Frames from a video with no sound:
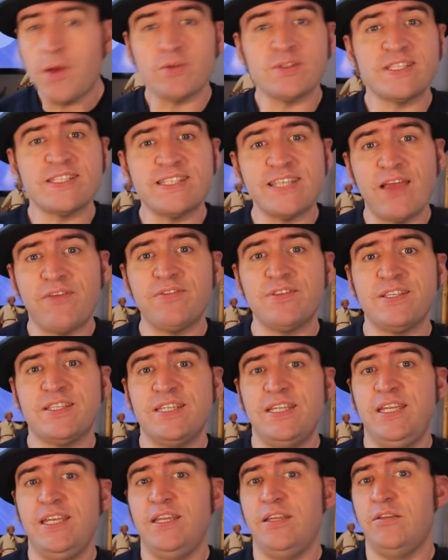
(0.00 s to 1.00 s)

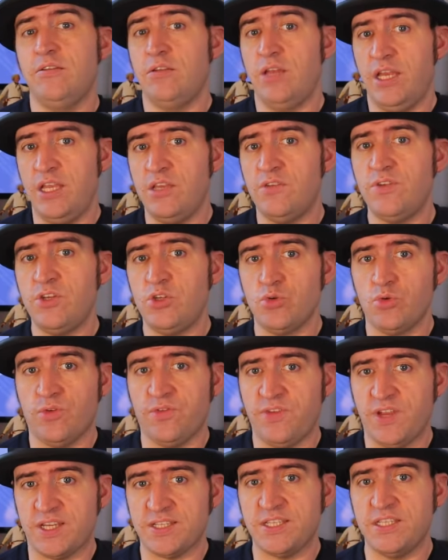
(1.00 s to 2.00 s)
17 individual
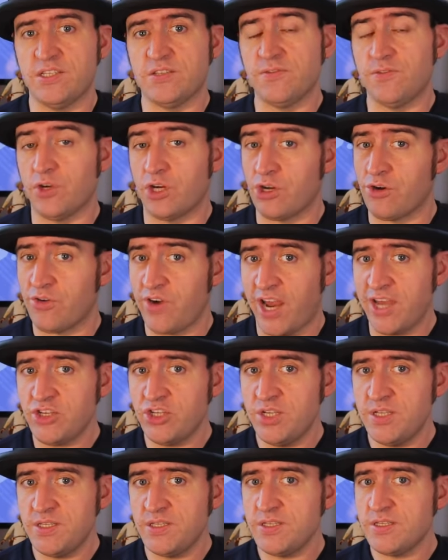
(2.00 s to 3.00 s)
fixes for
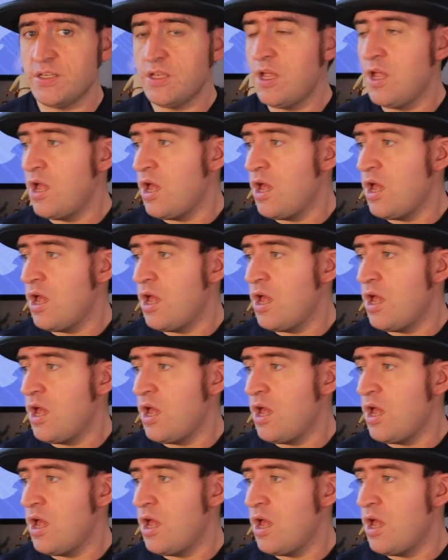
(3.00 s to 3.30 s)
crashes.